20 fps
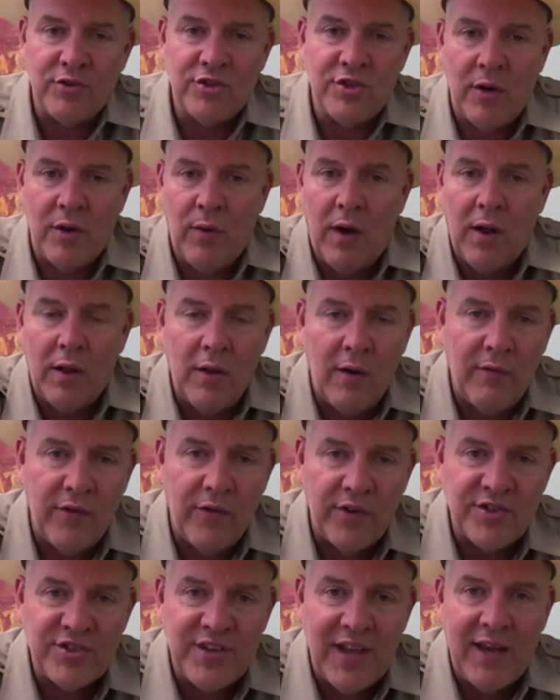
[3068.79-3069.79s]
show all over
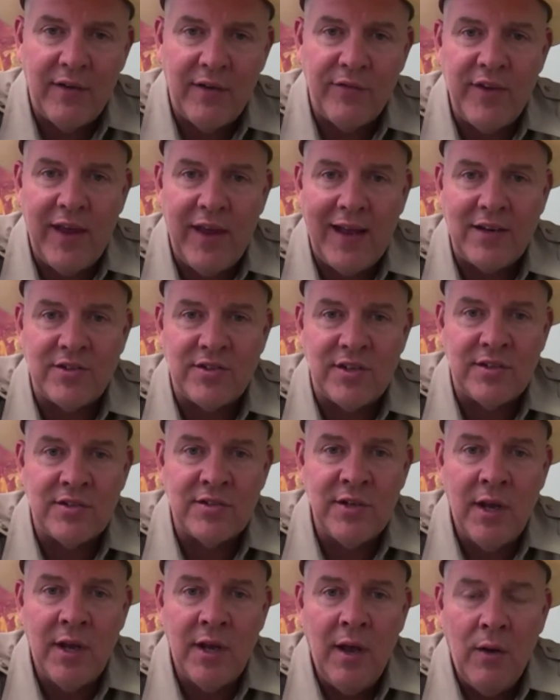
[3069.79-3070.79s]
the state of
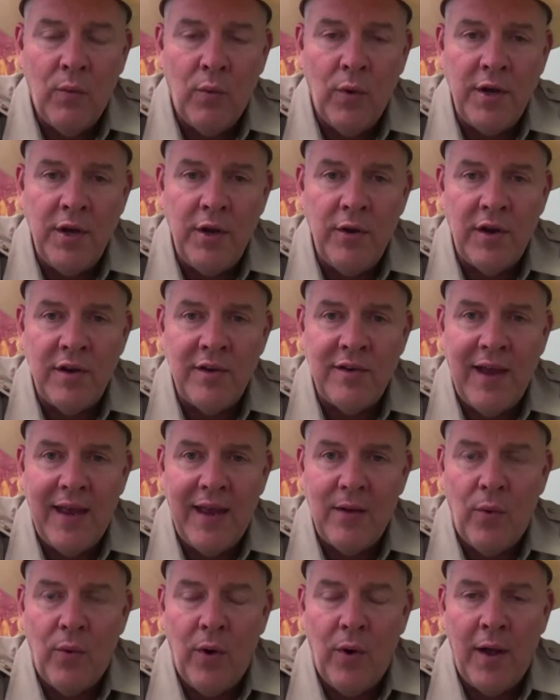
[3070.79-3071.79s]
Texas when you can
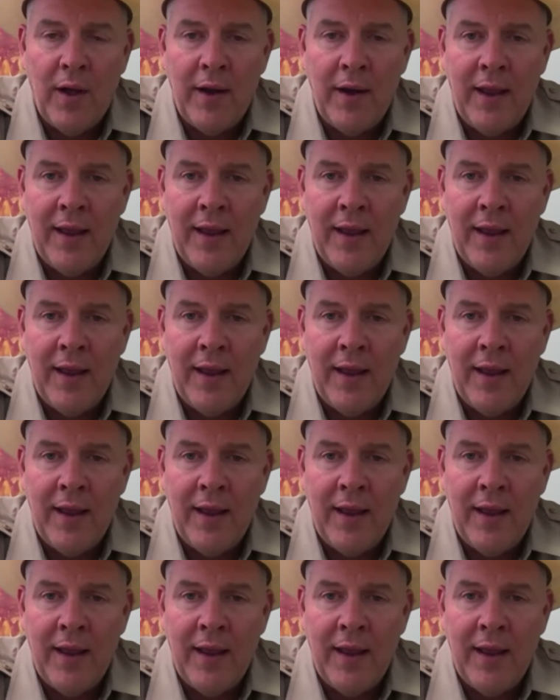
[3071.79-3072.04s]
take one.